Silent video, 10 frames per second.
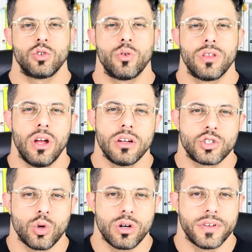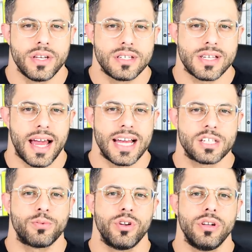So the long and short of it is,
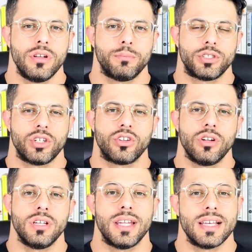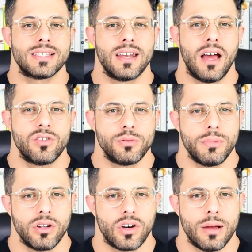aspirin, particularly less than 100
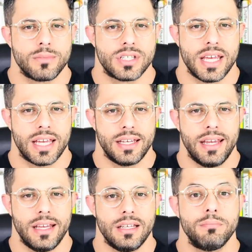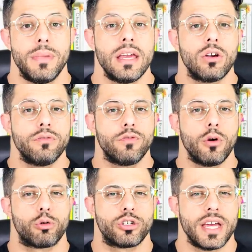milligrams taken daily, may
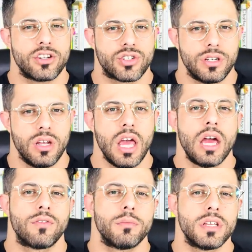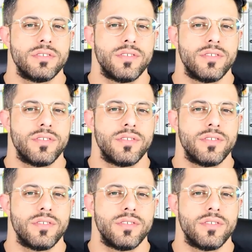confer protection from the